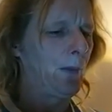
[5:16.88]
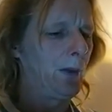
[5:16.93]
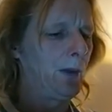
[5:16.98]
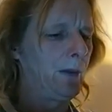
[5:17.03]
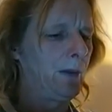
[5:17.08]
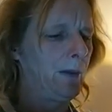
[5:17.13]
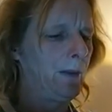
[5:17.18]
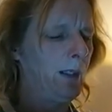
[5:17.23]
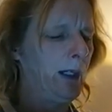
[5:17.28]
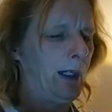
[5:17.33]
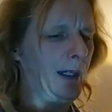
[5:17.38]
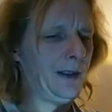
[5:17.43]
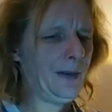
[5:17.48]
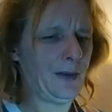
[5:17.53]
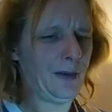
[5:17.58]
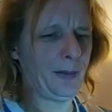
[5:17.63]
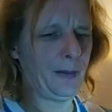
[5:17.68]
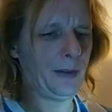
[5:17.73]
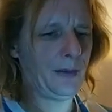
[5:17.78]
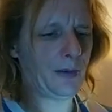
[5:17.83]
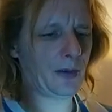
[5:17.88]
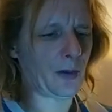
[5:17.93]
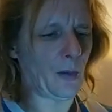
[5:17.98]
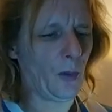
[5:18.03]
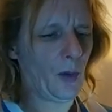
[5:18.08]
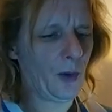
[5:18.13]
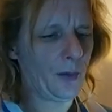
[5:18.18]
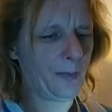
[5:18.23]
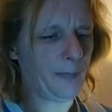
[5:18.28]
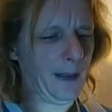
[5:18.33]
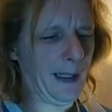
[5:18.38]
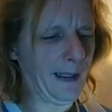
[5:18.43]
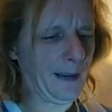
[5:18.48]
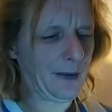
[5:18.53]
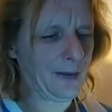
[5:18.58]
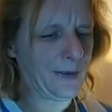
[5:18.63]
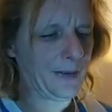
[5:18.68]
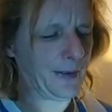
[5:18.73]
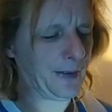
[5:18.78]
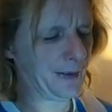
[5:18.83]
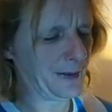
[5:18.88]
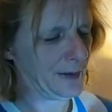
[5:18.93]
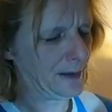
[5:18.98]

Aye, it's good, it's a quad mix.